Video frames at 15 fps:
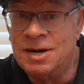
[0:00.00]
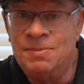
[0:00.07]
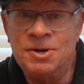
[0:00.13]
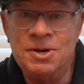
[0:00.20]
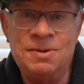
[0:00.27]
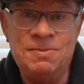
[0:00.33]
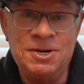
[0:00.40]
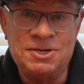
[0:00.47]
I'm
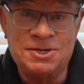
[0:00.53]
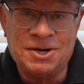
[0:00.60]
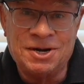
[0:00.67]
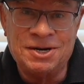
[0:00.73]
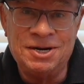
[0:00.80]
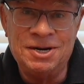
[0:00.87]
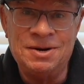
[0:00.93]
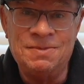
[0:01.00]
going to be
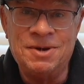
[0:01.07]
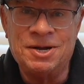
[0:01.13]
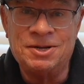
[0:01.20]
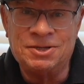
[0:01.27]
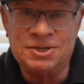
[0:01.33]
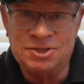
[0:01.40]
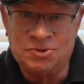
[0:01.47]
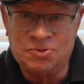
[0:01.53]
talking
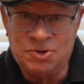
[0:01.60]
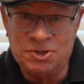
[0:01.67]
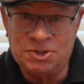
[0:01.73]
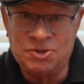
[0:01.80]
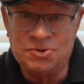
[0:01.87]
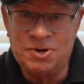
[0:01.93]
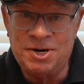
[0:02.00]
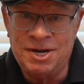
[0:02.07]
about the
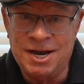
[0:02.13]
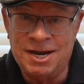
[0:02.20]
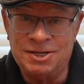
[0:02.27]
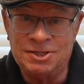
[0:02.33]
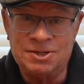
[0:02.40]
Twist 28.